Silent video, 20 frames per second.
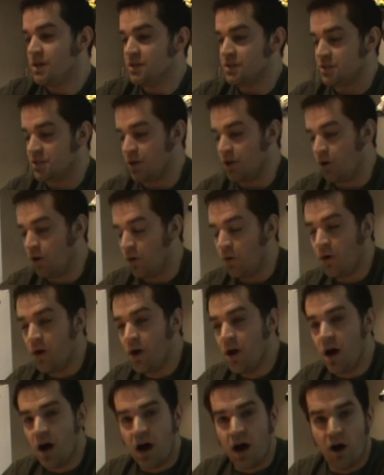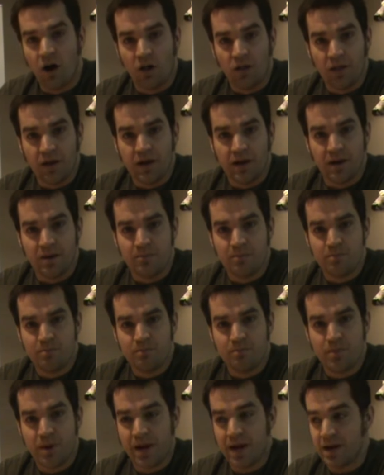So I'll uh,
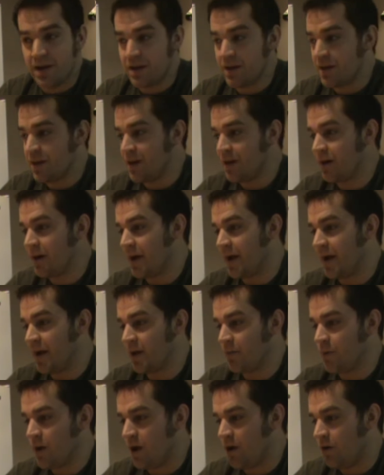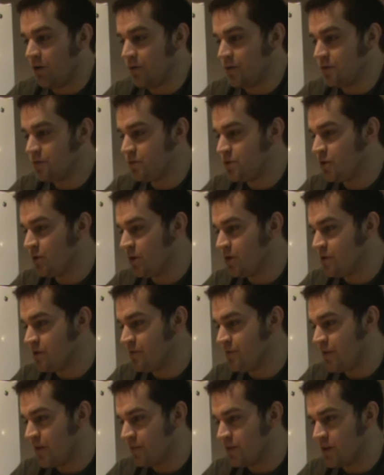pan in here. I got about
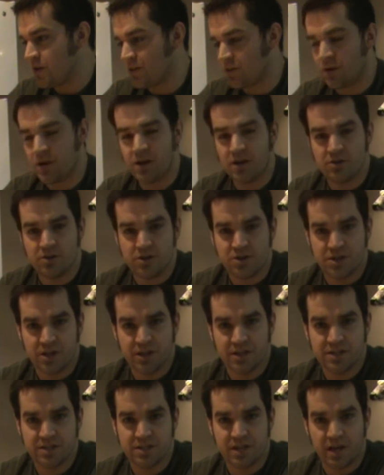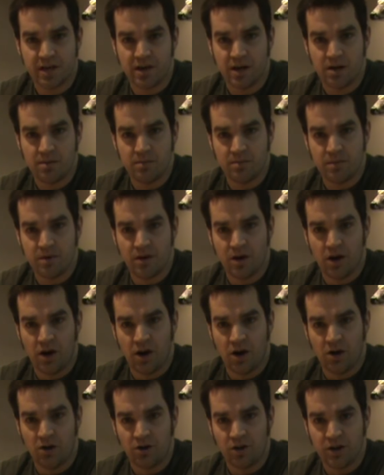250 to 300 jigs set up
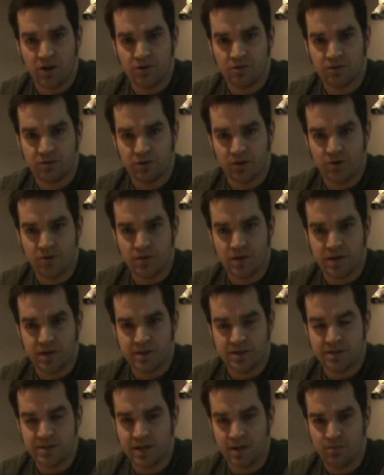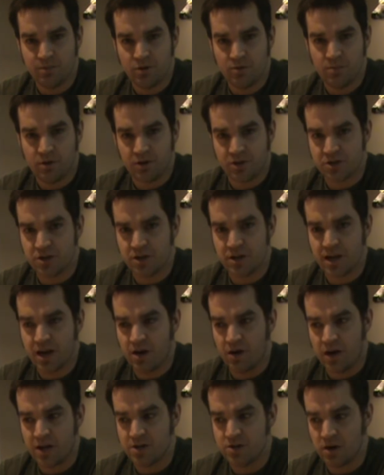I'll go through and dip them. I'll show you
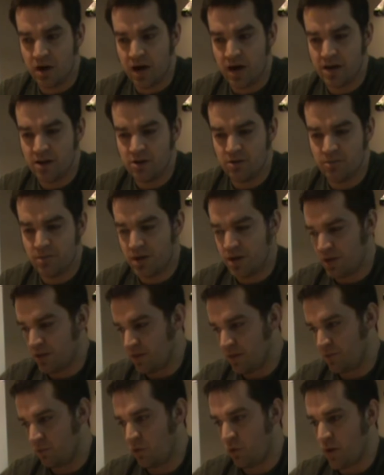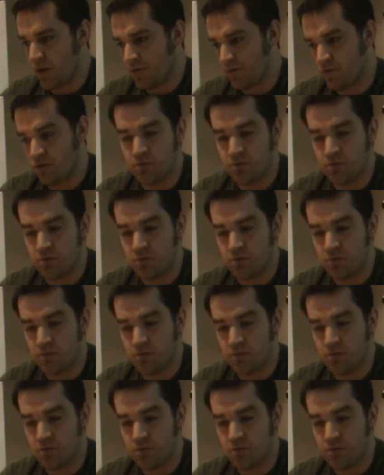how I dry them, and then we'll wait